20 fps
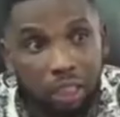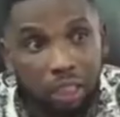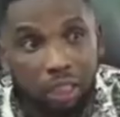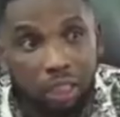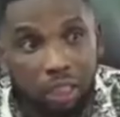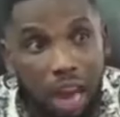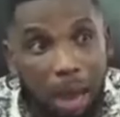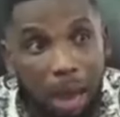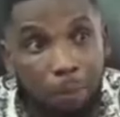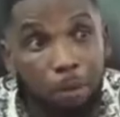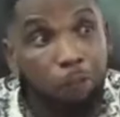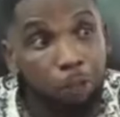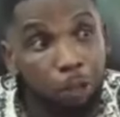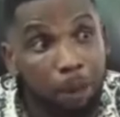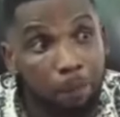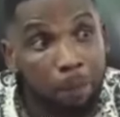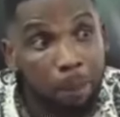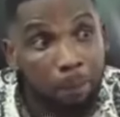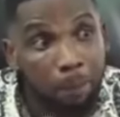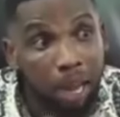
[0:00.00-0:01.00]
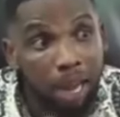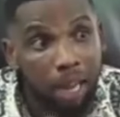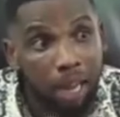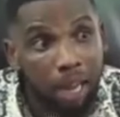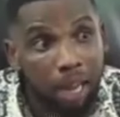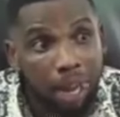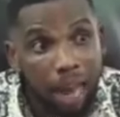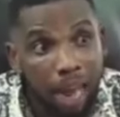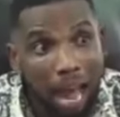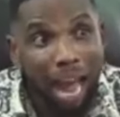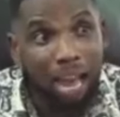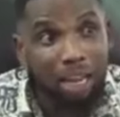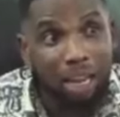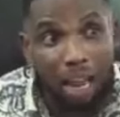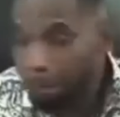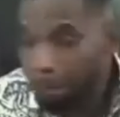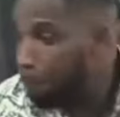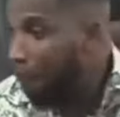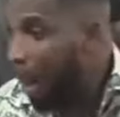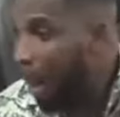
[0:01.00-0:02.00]
How many of you remember? I,
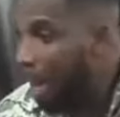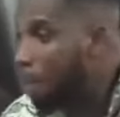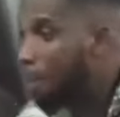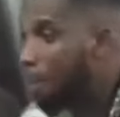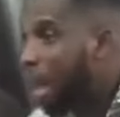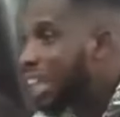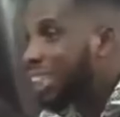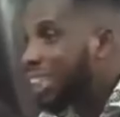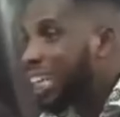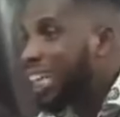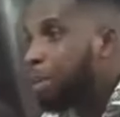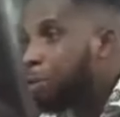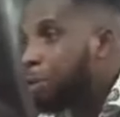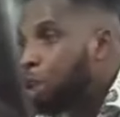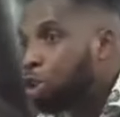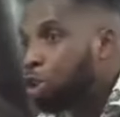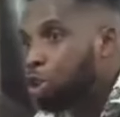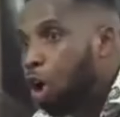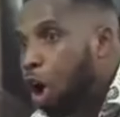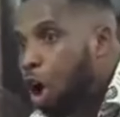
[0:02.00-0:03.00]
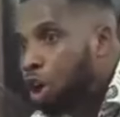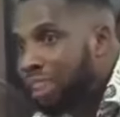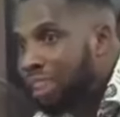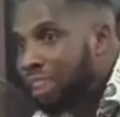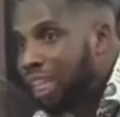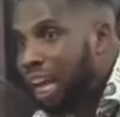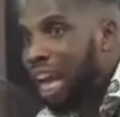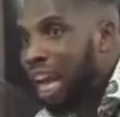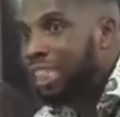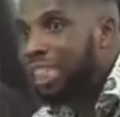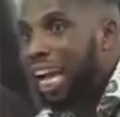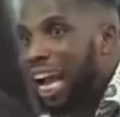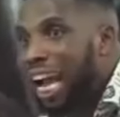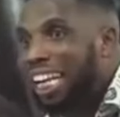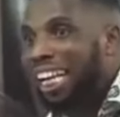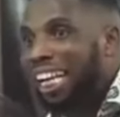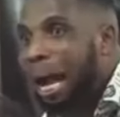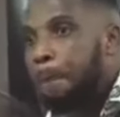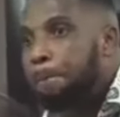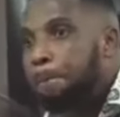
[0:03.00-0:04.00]
parliamentary results and yet
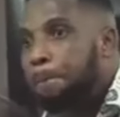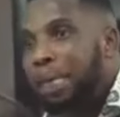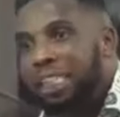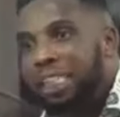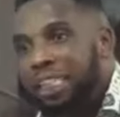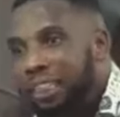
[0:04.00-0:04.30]
gambling.